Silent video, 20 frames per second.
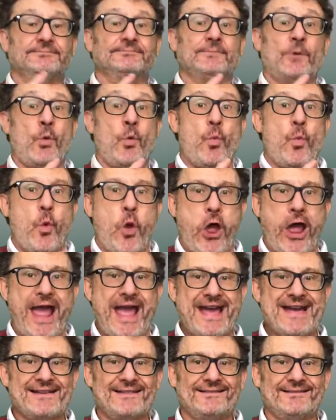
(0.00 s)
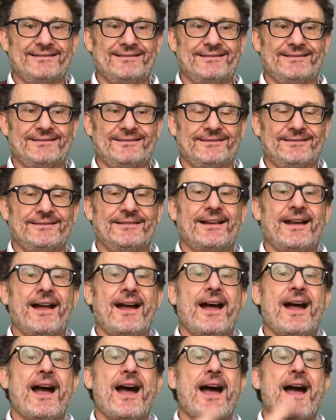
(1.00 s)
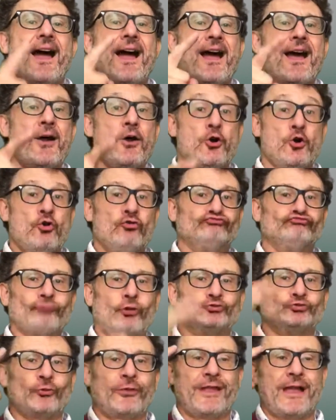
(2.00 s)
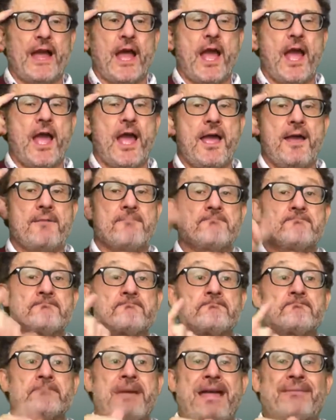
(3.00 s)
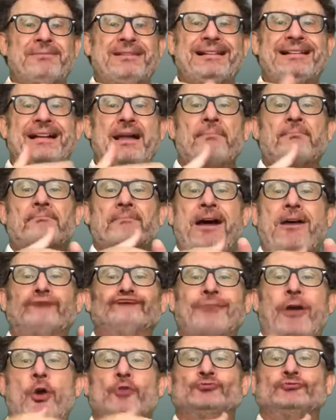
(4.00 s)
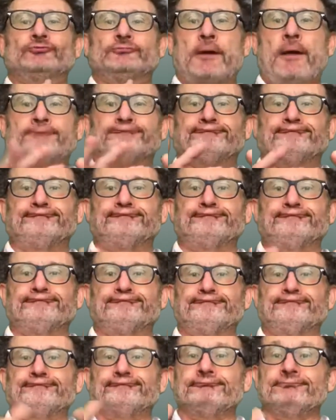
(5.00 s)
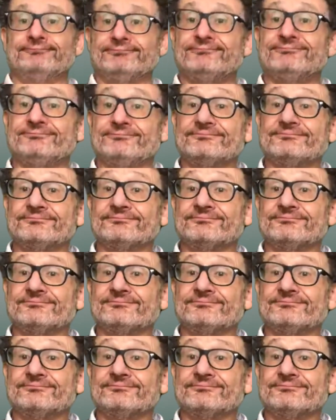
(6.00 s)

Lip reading: how they might behave in a particular way. So you might be able to sympathize with the fact that they've come from a certain background.